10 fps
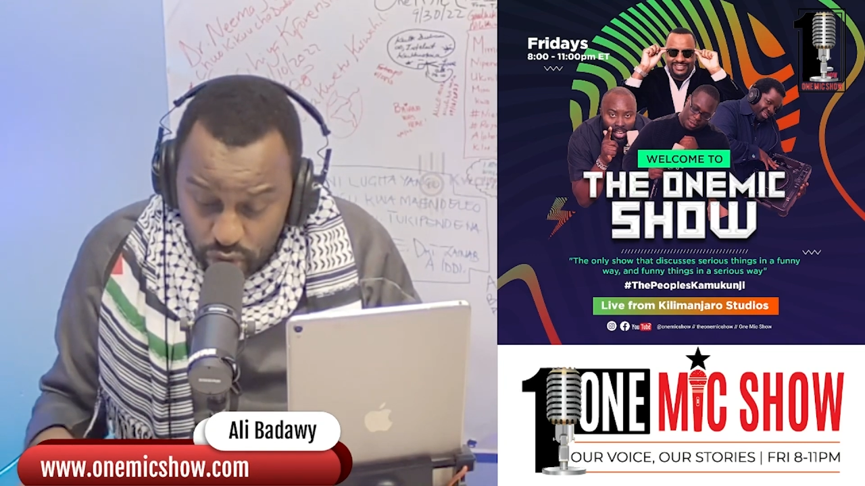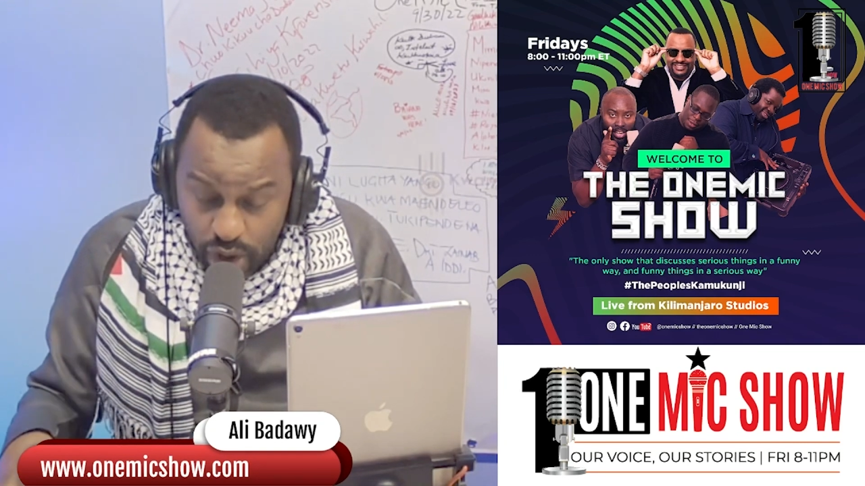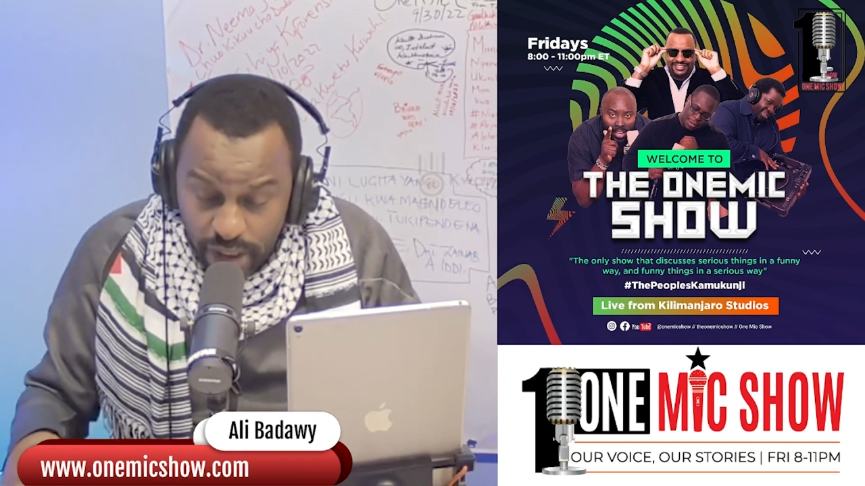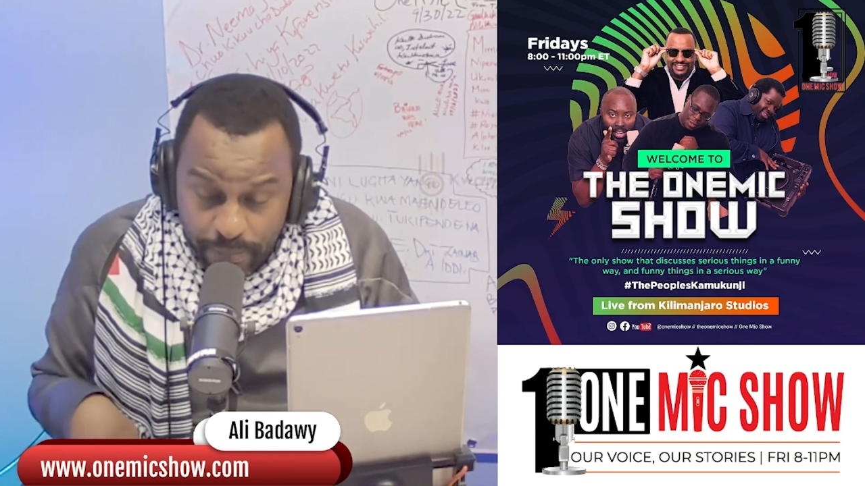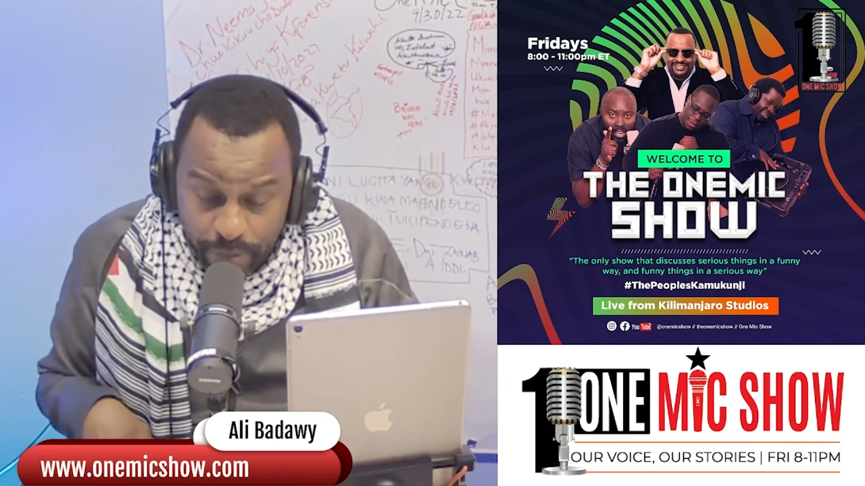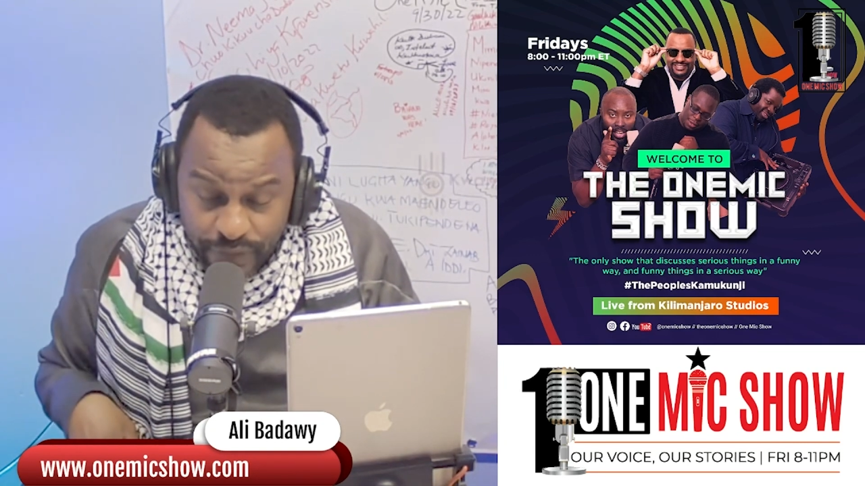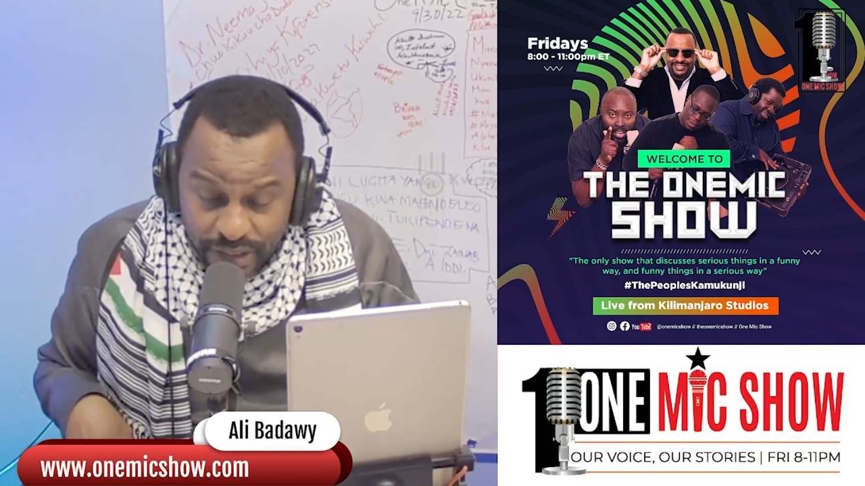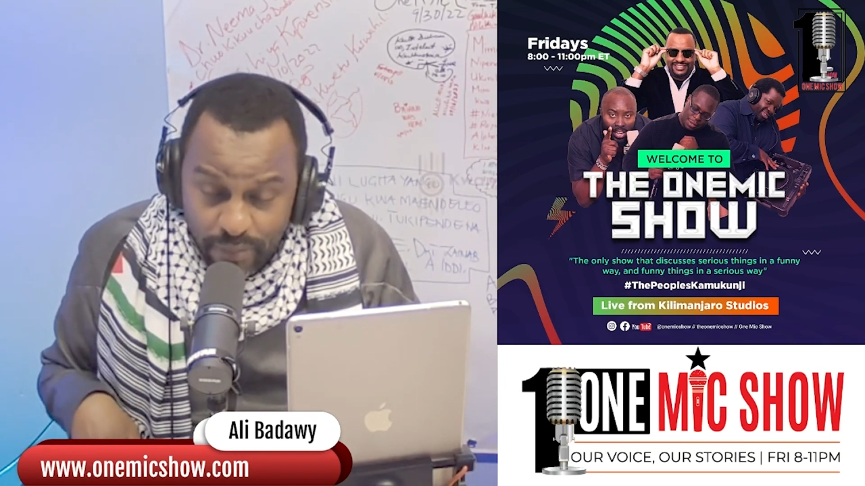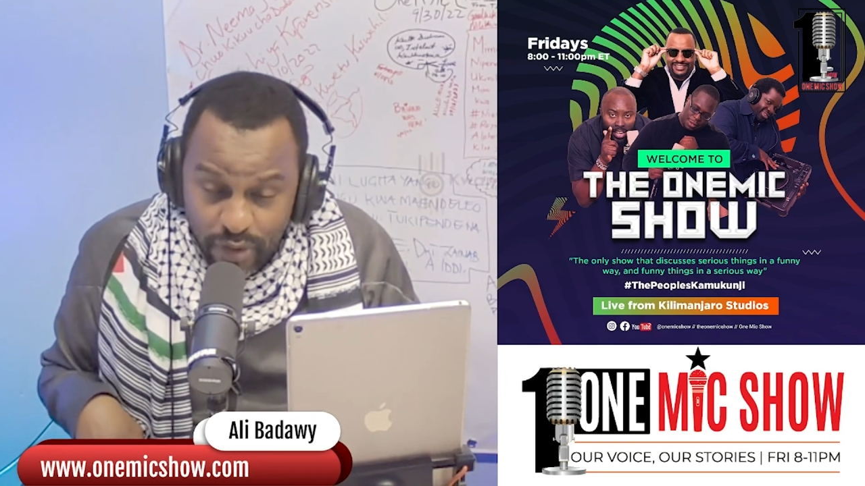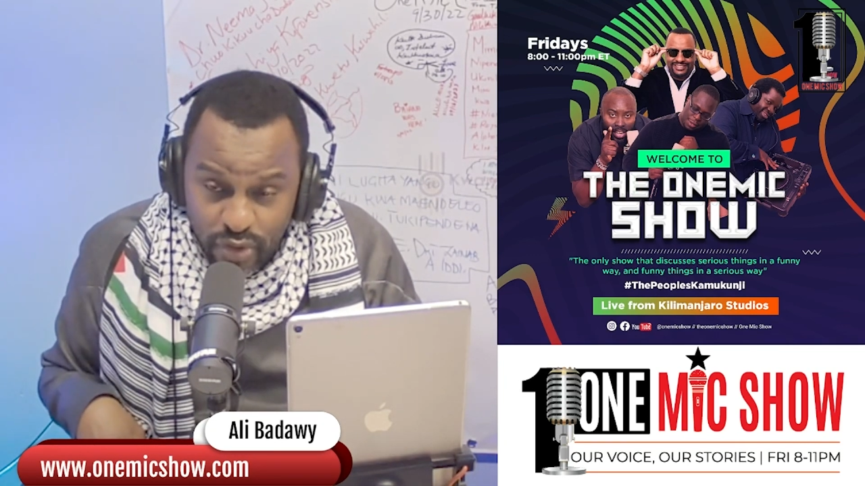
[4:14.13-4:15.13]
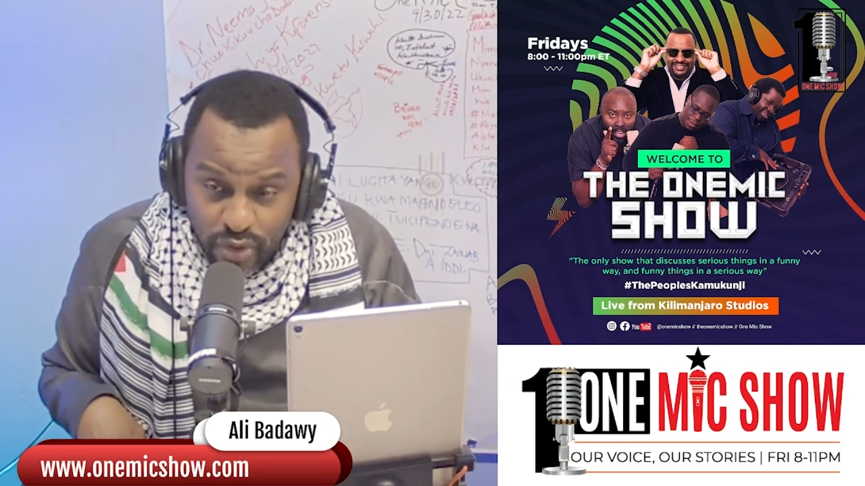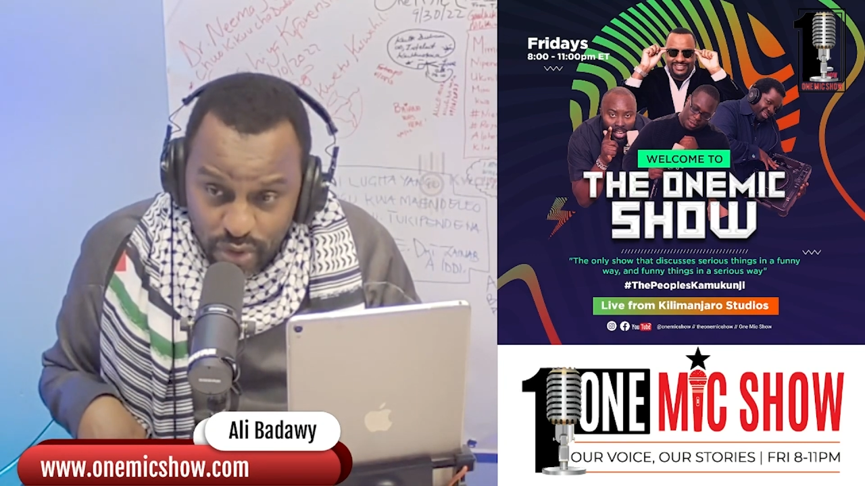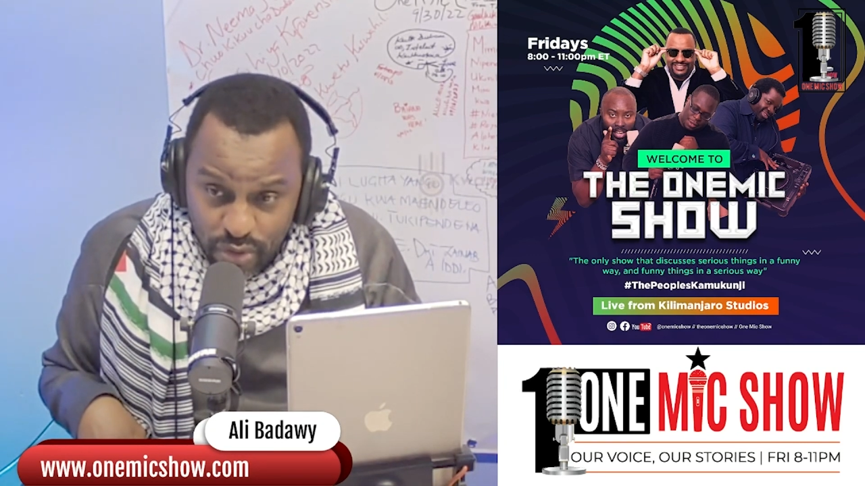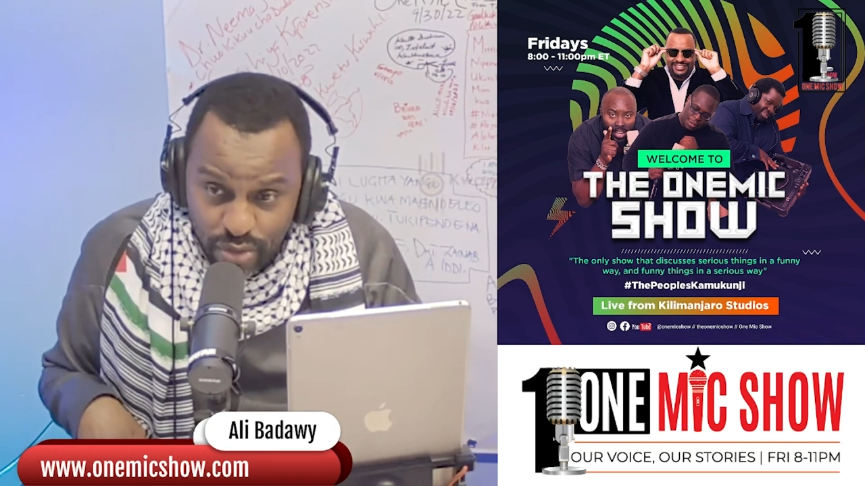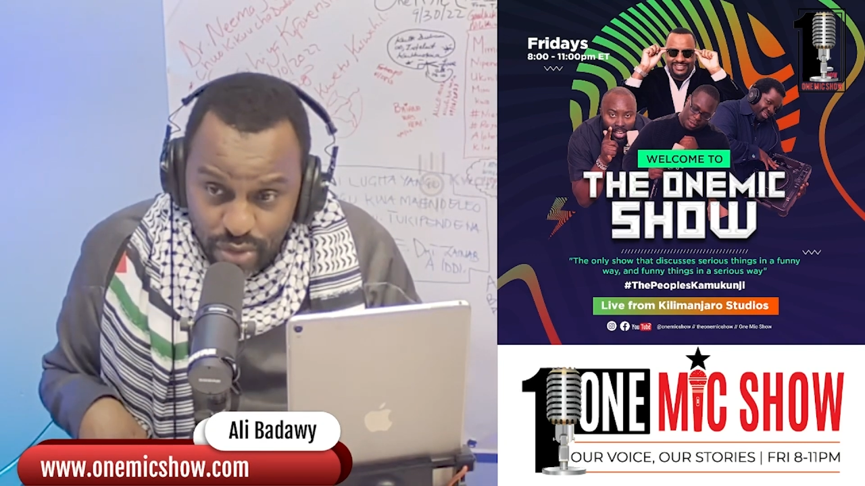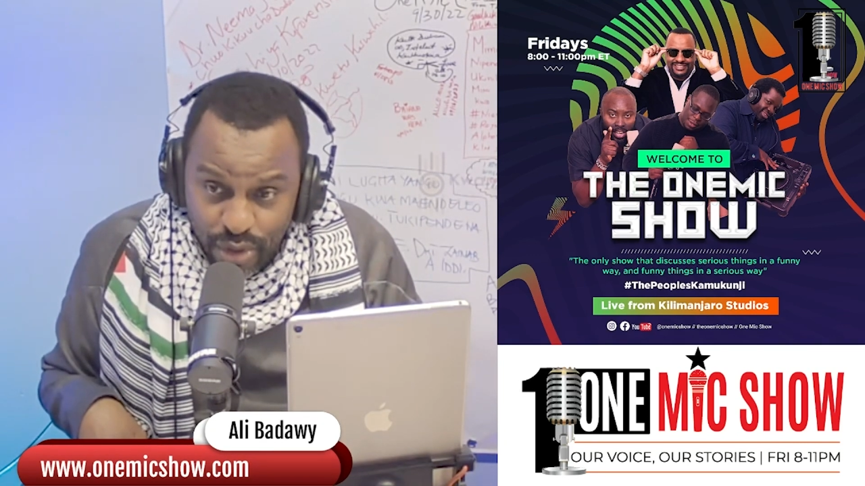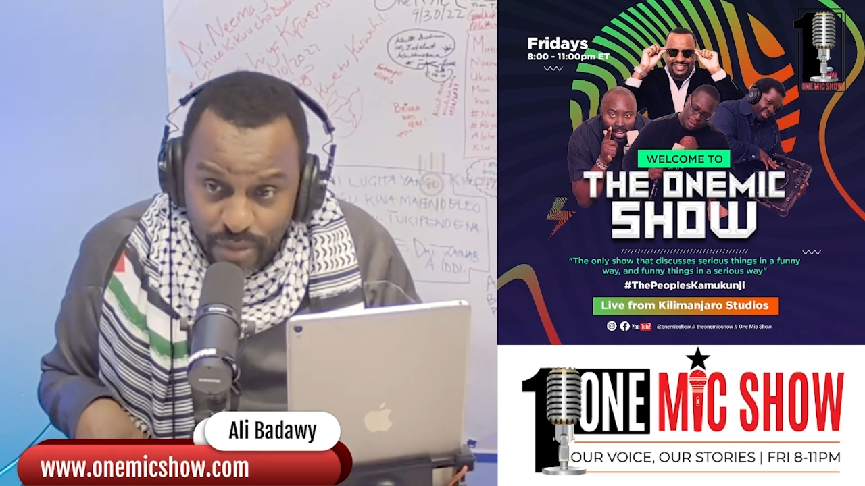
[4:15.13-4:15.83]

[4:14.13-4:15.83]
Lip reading: only profitable to you,